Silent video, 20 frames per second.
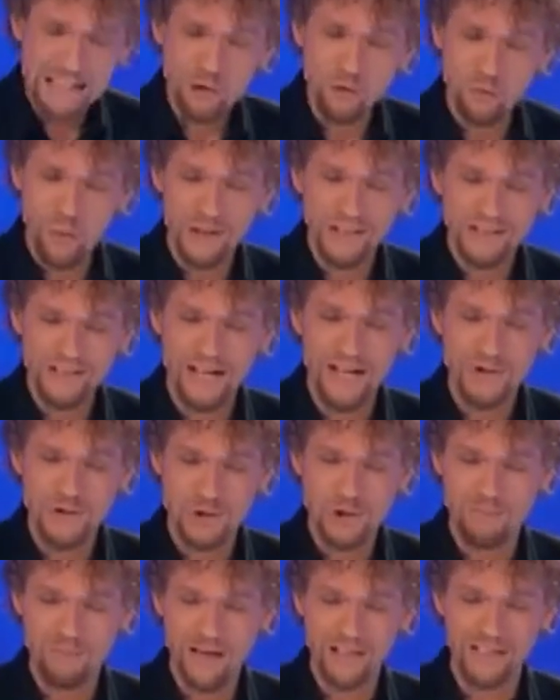don't want to
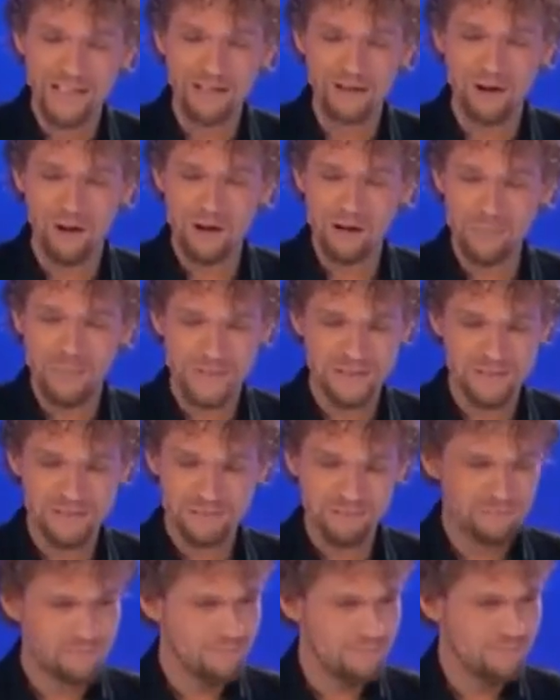touch your money at all, but
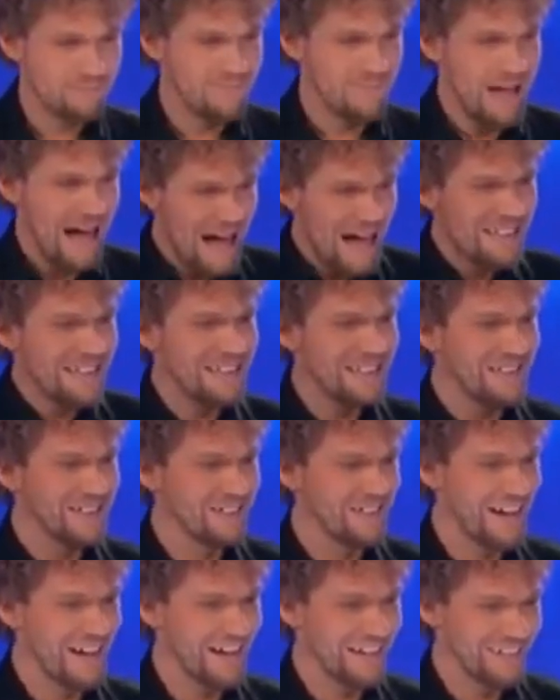Heidi, you
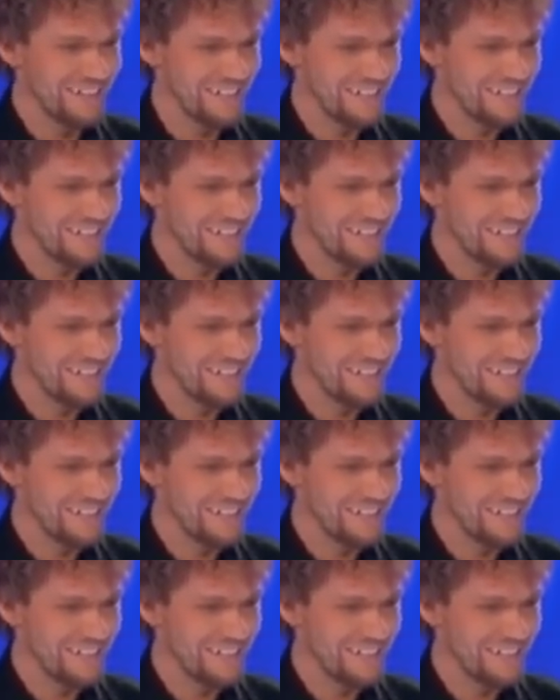can.